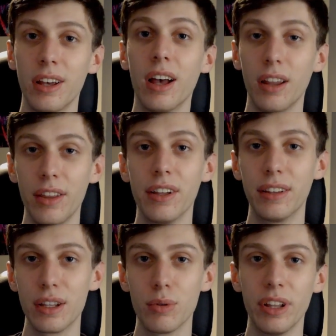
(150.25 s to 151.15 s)
and I think
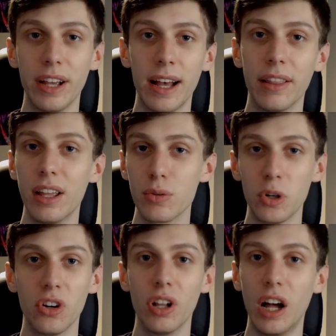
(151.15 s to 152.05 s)
that's what they had. That's
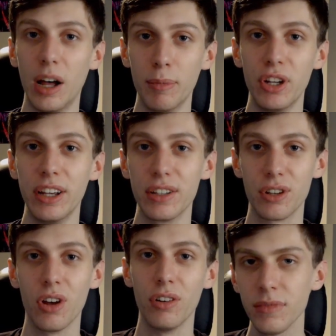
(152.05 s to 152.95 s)
where all our money has
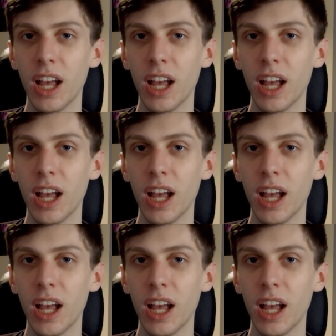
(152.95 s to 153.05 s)
gone.